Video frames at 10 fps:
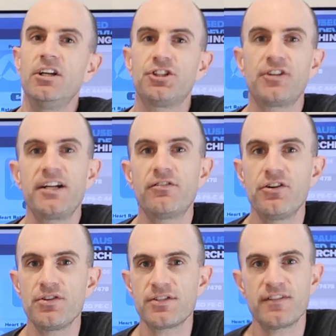Trainer
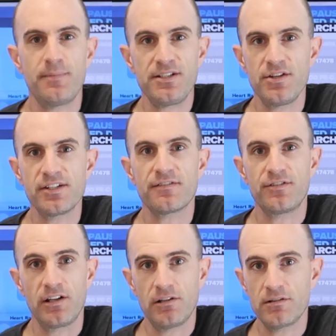road users have been using it
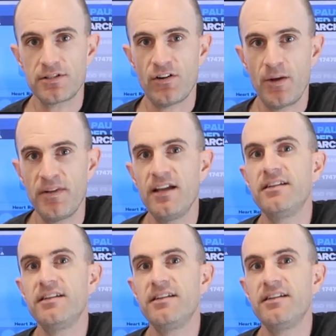for a long time.